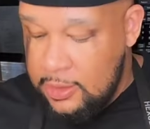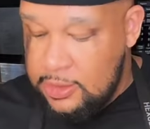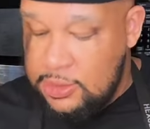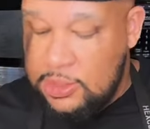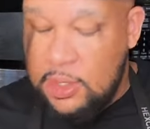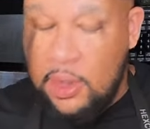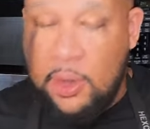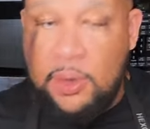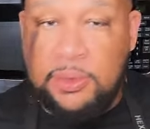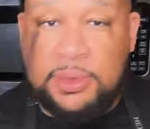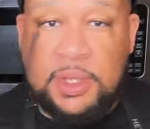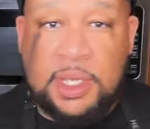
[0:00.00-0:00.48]

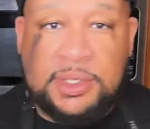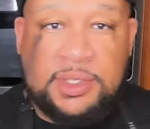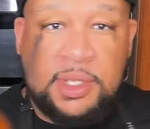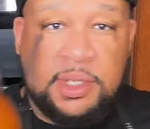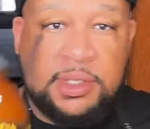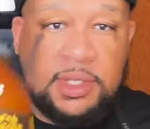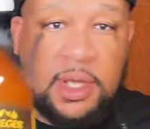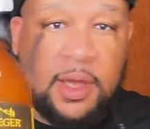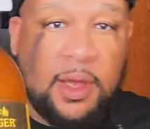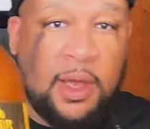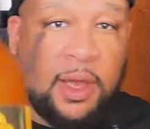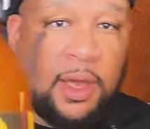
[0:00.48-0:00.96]
So
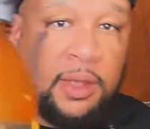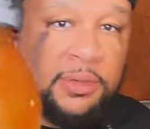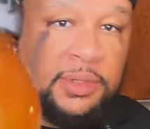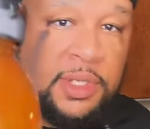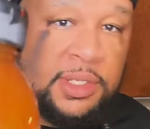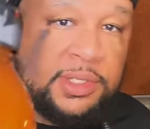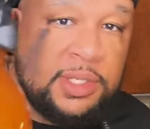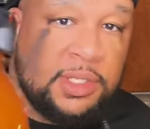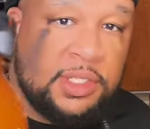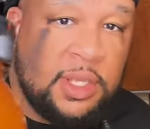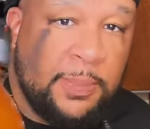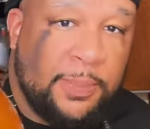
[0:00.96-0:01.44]
this is
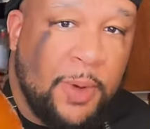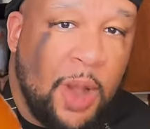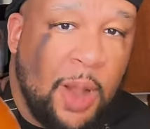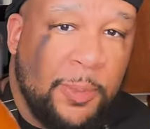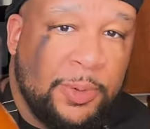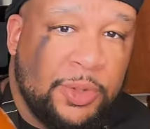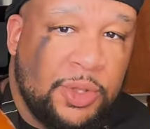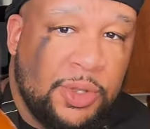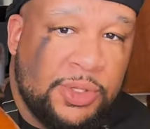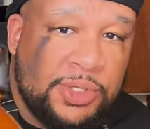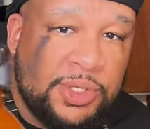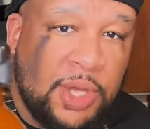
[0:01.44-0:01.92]
a this is the
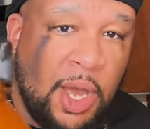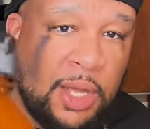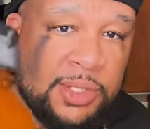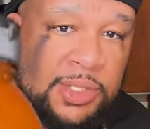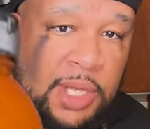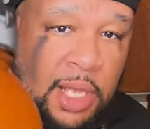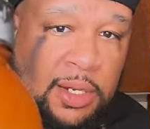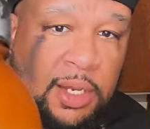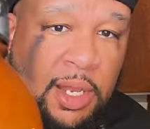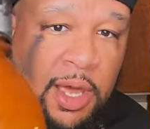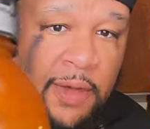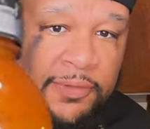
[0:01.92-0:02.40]
barbecue
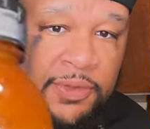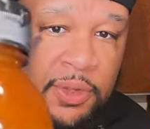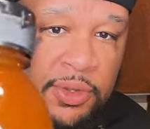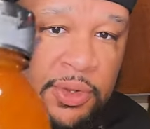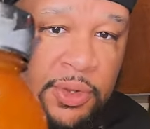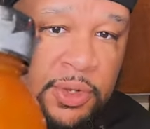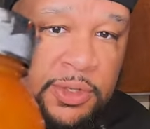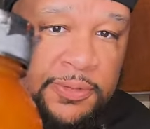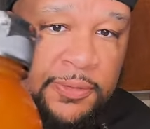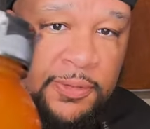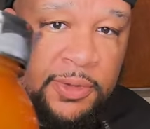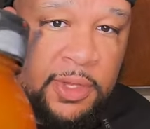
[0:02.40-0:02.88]
sauce I love
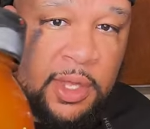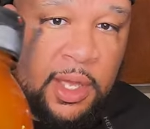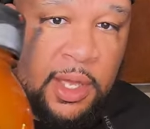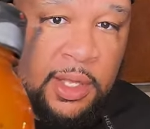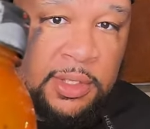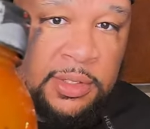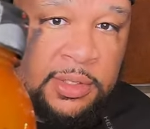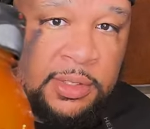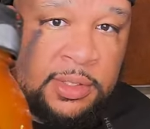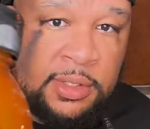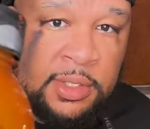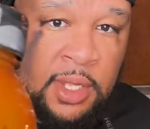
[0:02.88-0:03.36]
to use for
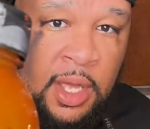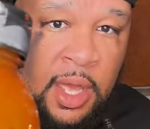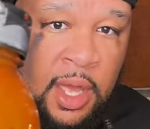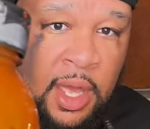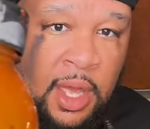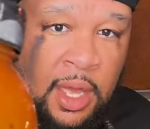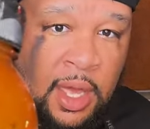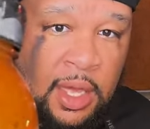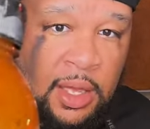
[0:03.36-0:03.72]
this.